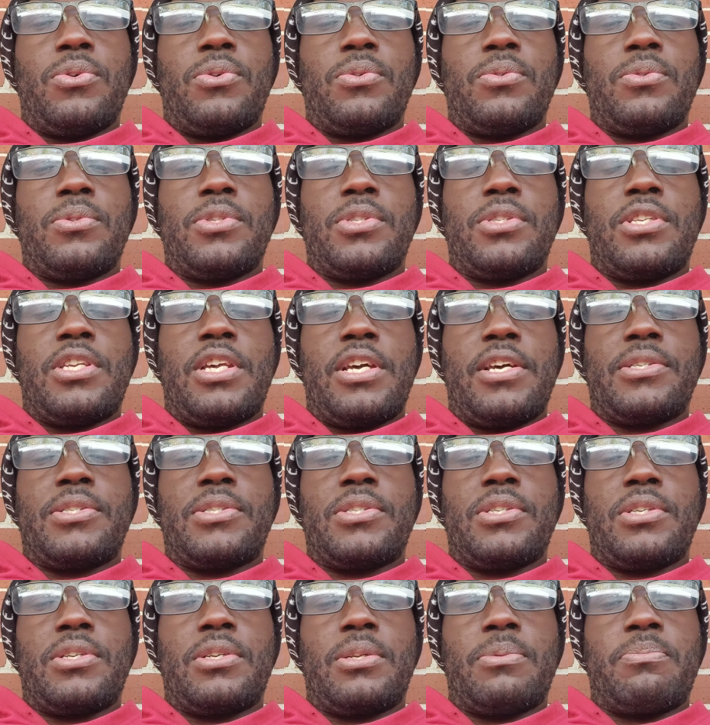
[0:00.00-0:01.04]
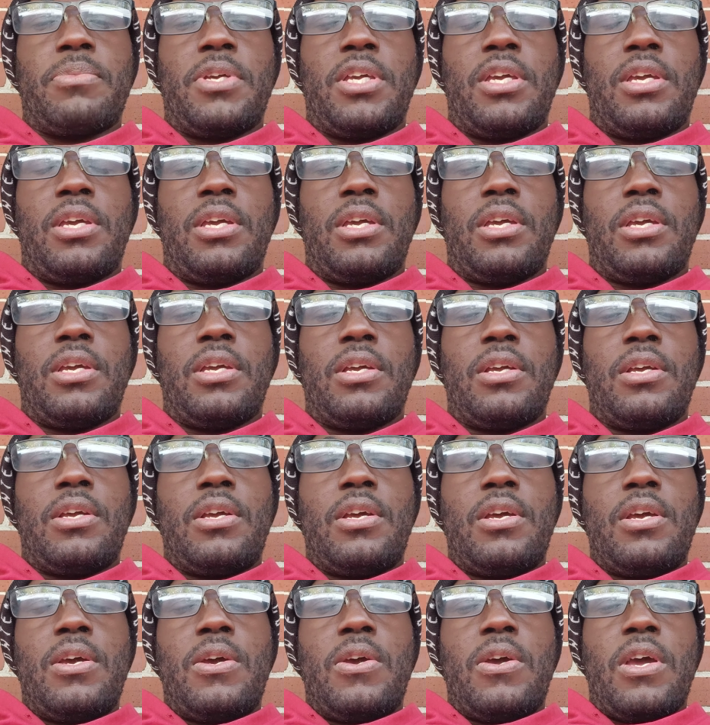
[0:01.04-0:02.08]
who's destined to be
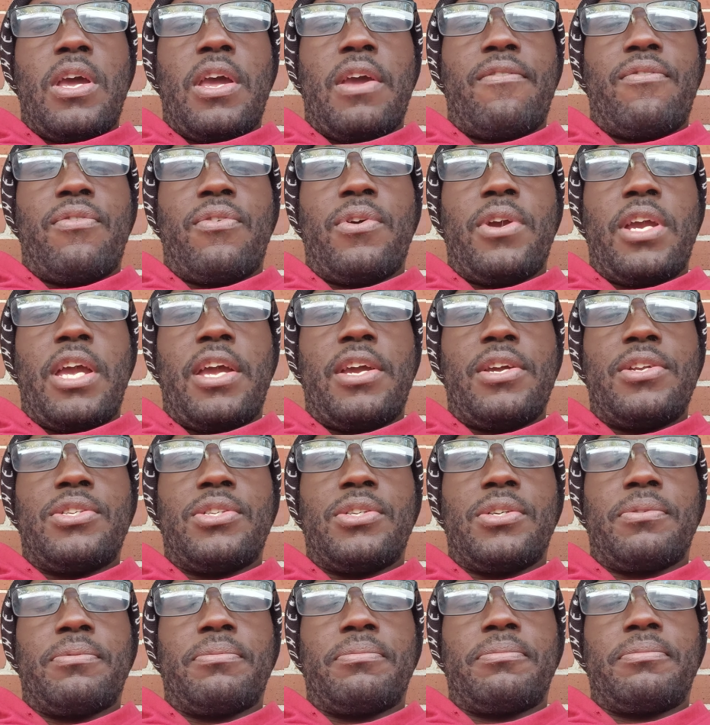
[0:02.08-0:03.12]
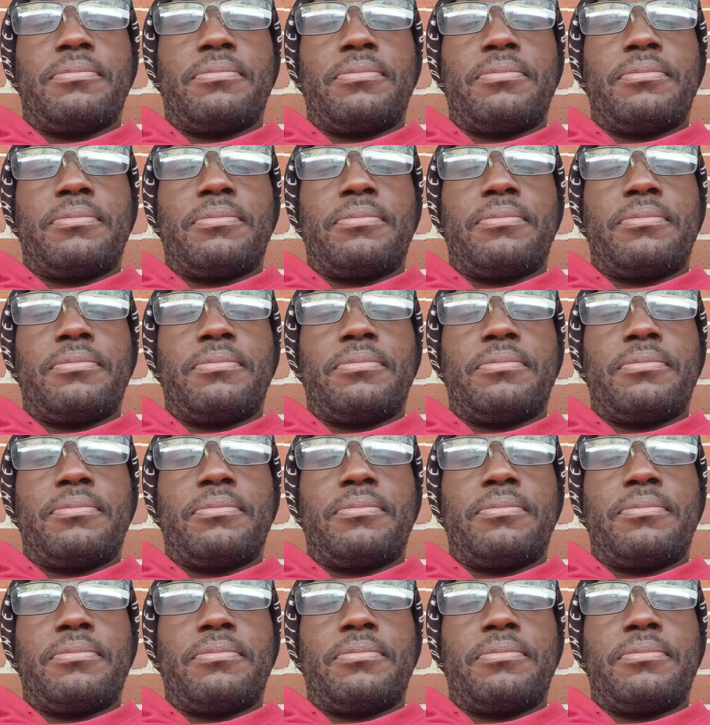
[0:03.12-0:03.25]
a free agent.